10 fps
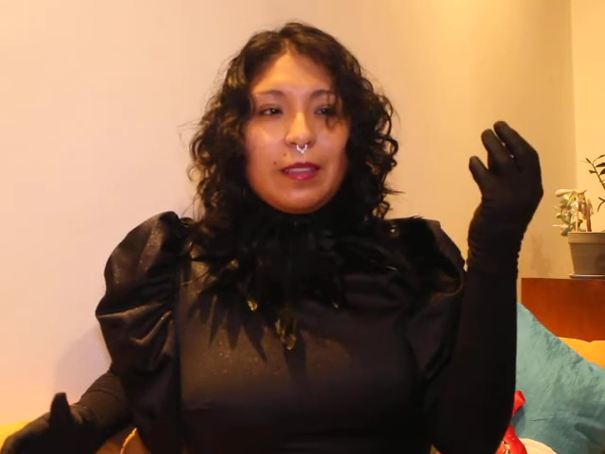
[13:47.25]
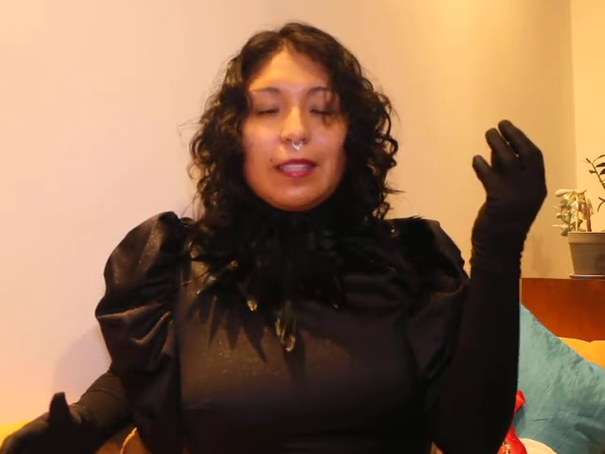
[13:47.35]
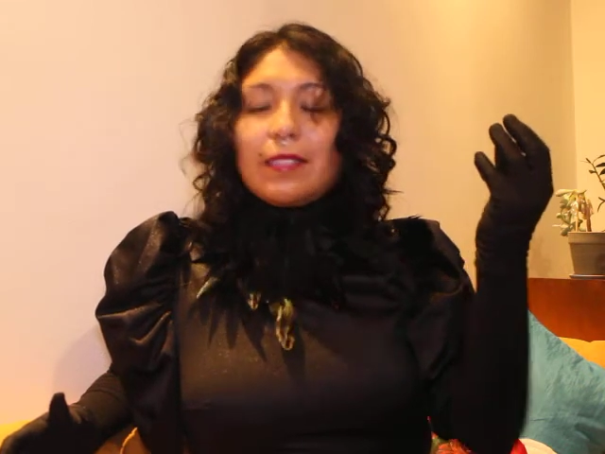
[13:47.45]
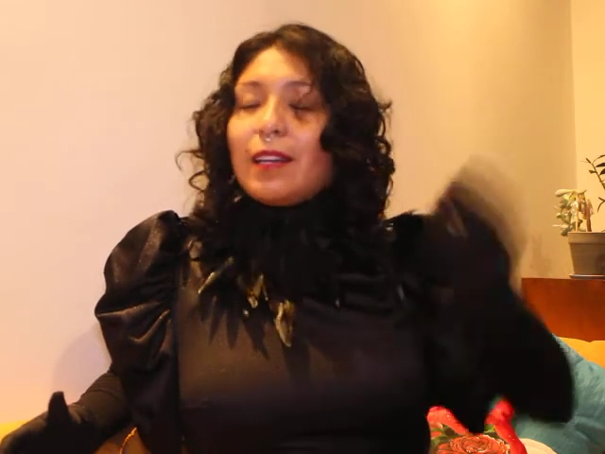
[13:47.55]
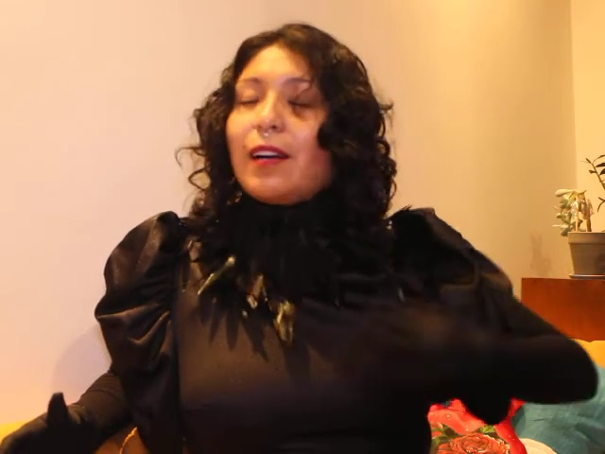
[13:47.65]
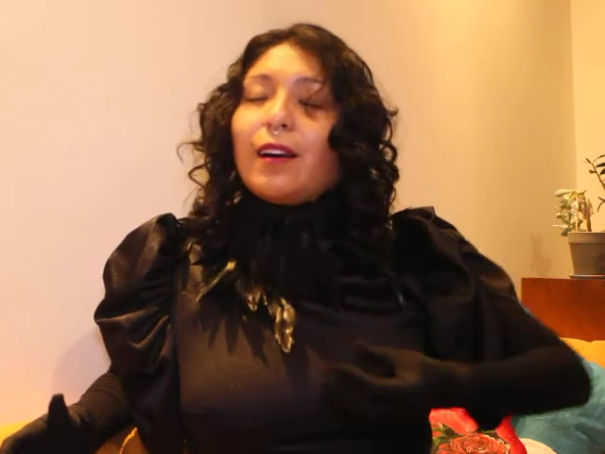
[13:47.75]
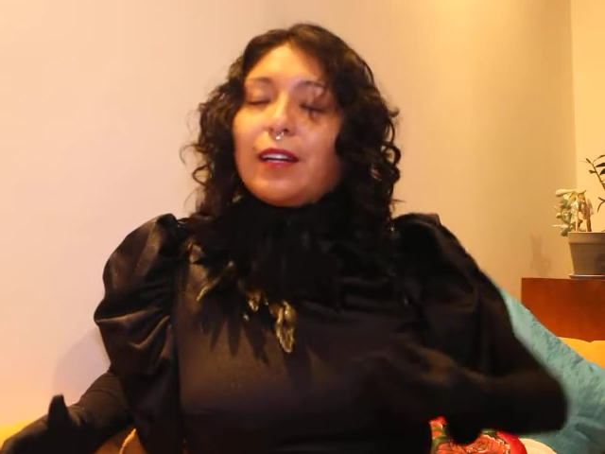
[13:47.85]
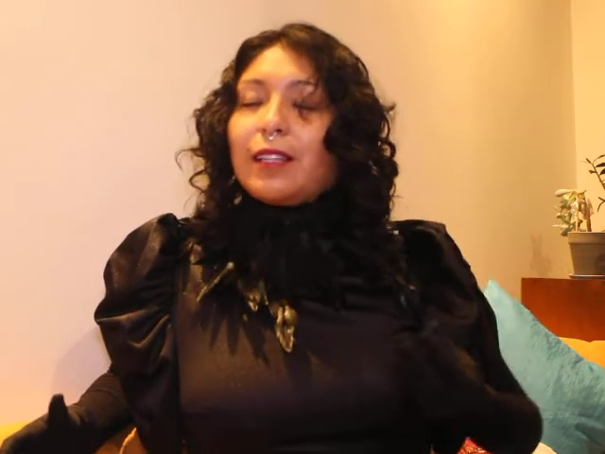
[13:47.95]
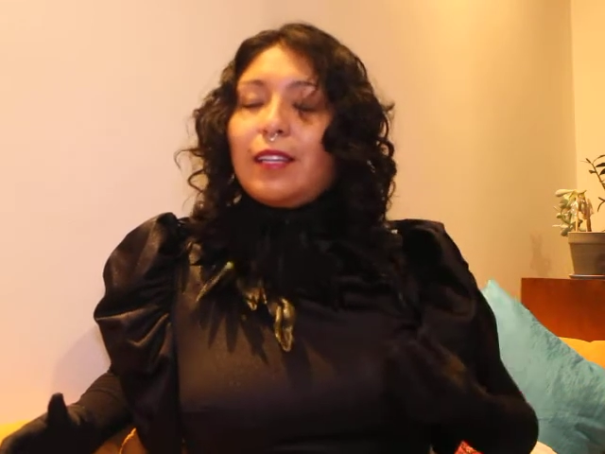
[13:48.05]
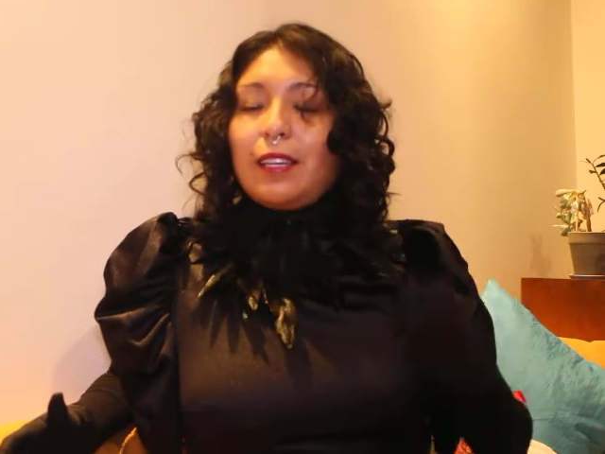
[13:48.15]
this
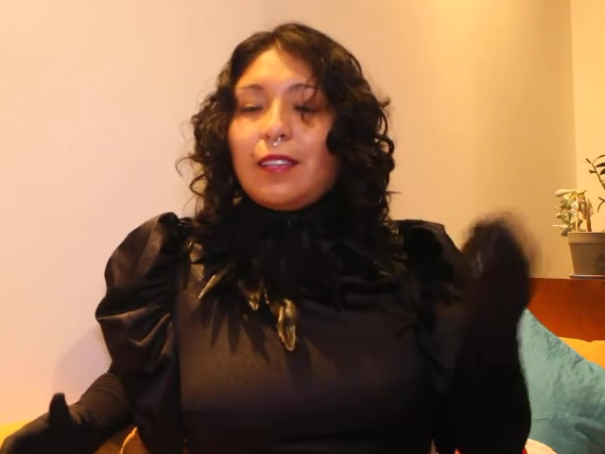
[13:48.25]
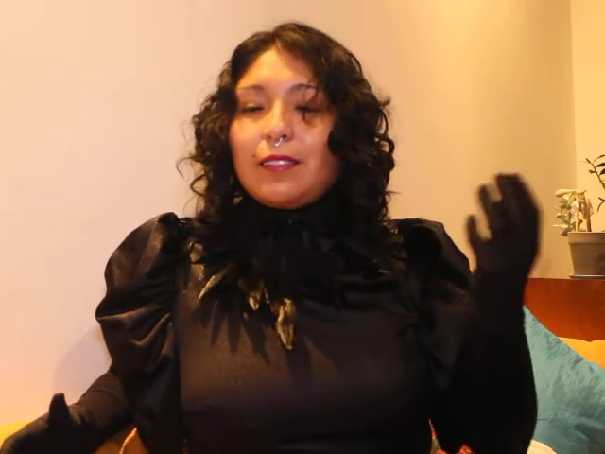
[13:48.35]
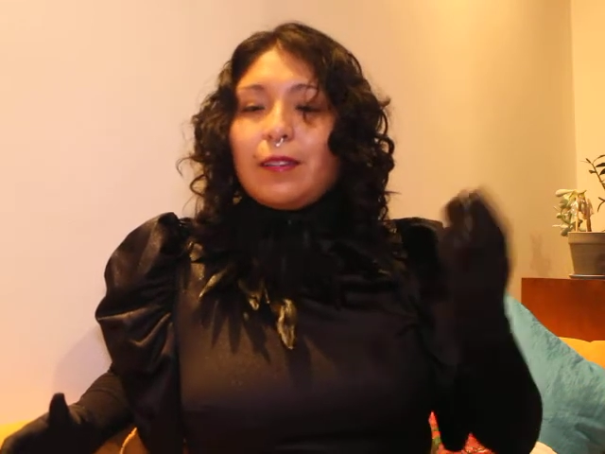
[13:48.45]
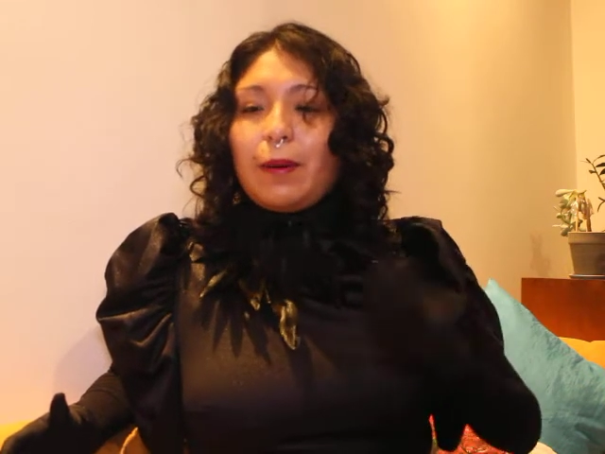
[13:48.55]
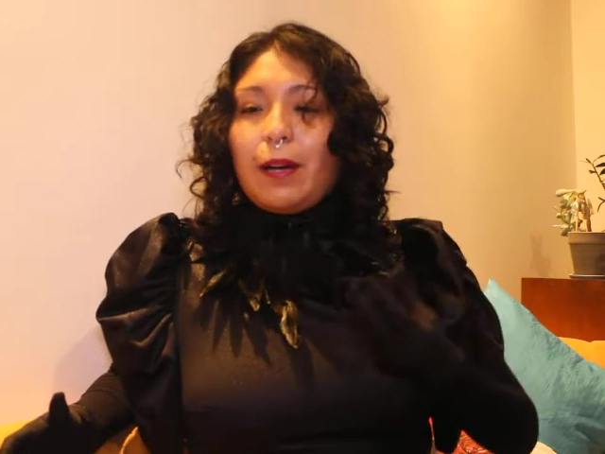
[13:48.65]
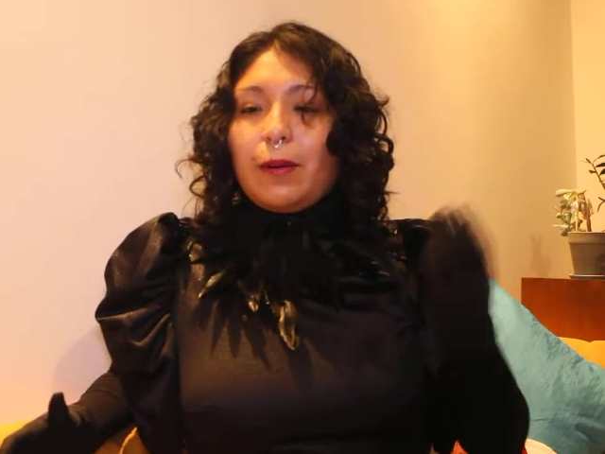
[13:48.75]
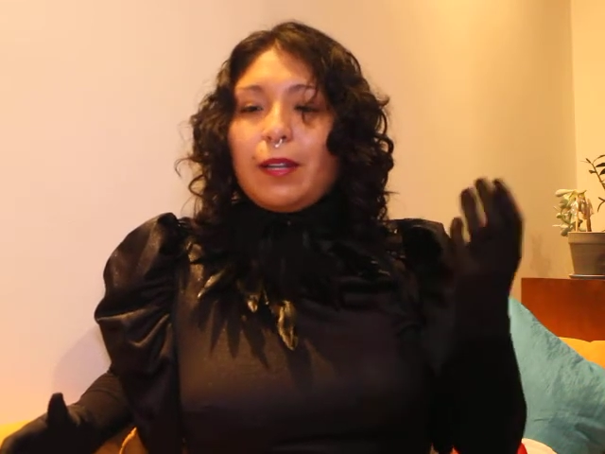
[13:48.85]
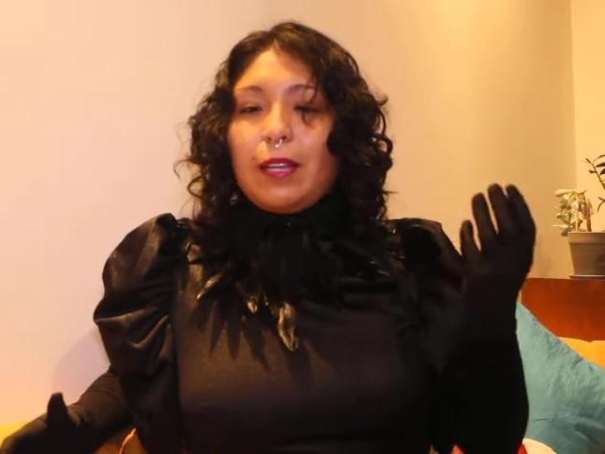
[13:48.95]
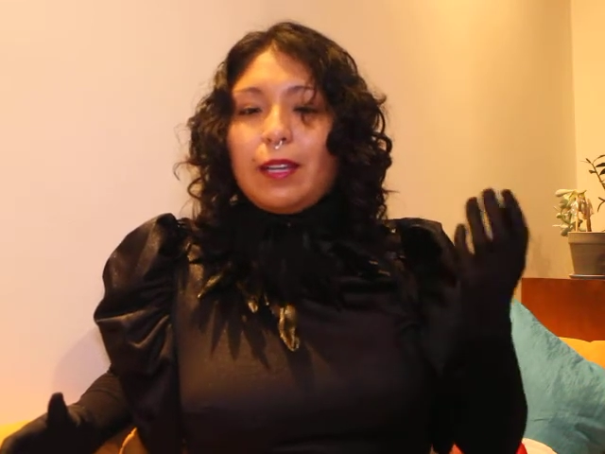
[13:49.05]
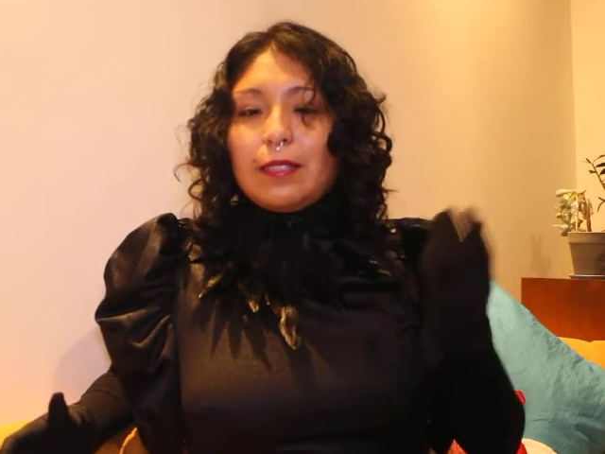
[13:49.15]
art is
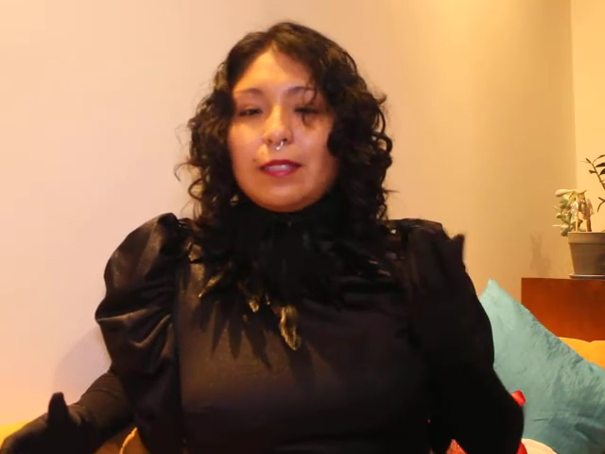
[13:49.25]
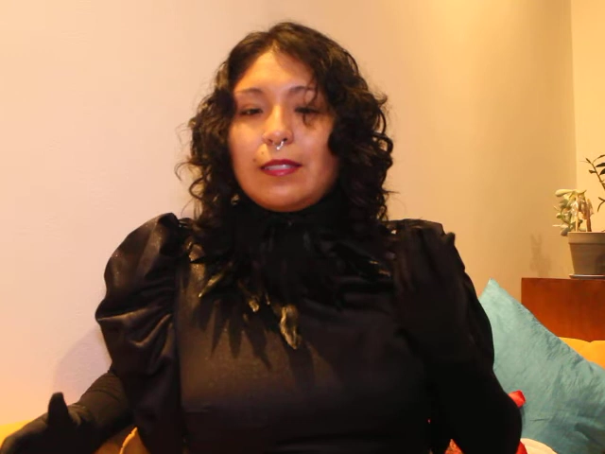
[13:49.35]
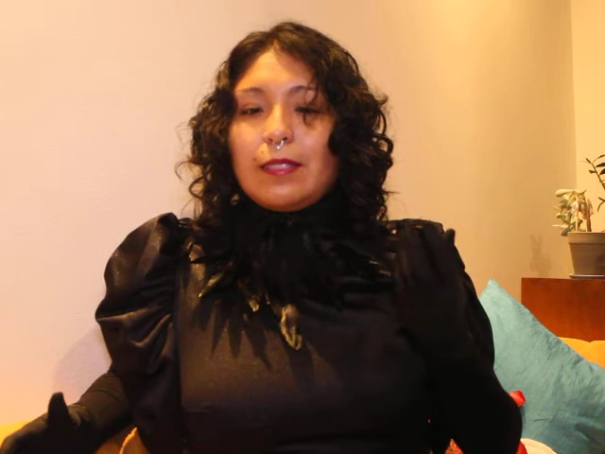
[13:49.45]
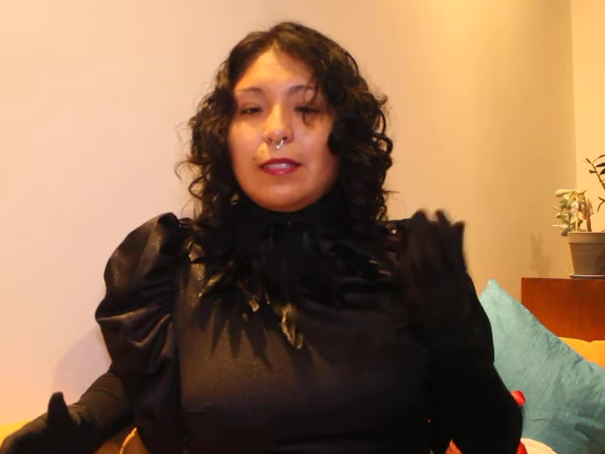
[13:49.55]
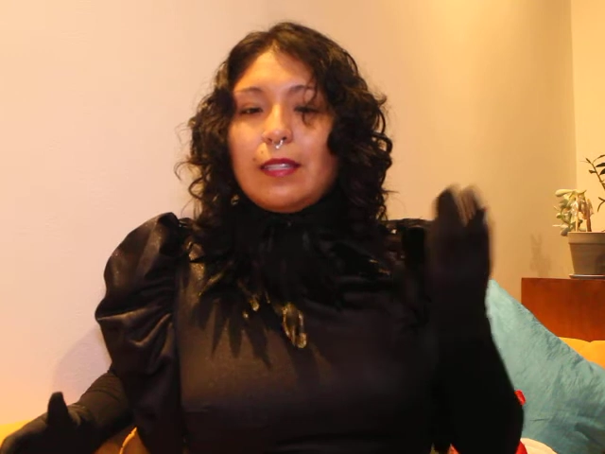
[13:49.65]
about is